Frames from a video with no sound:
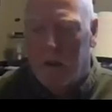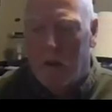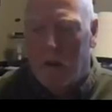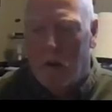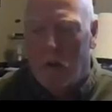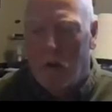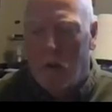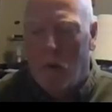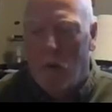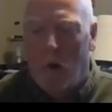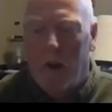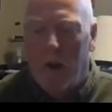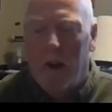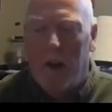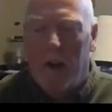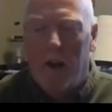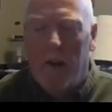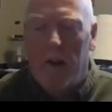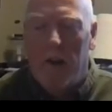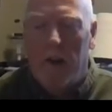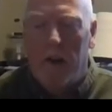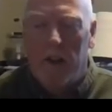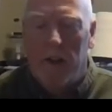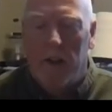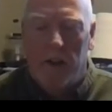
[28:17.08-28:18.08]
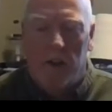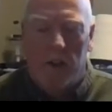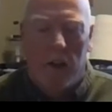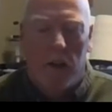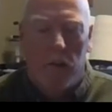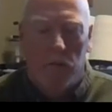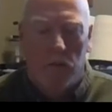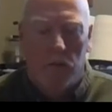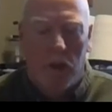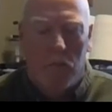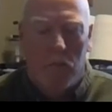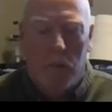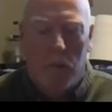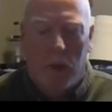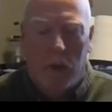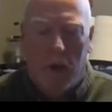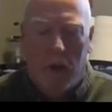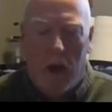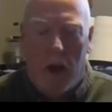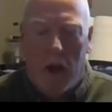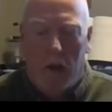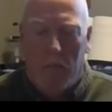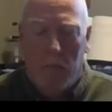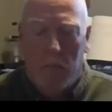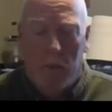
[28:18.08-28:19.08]
one area that comes up a
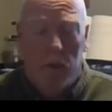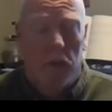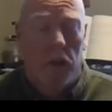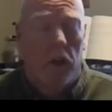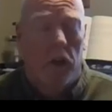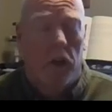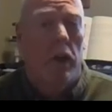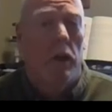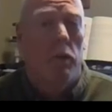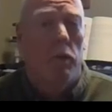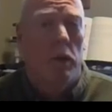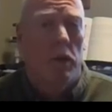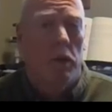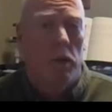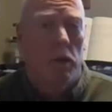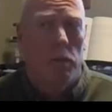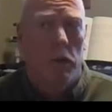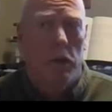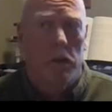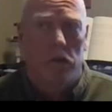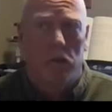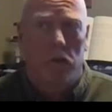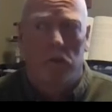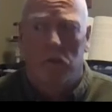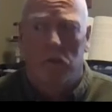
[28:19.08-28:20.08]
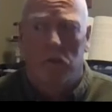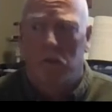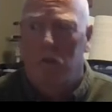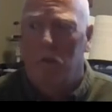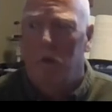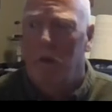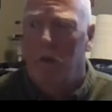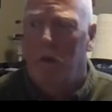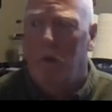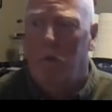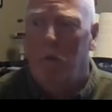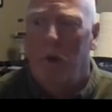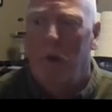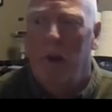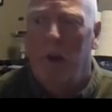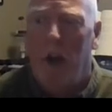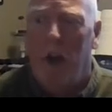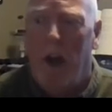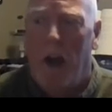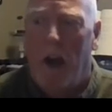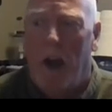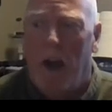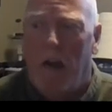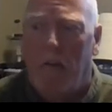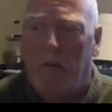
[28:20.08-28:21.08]
lot, particularly with the business school, we
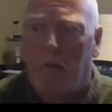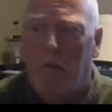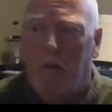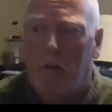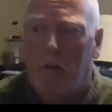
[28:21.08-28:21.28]
have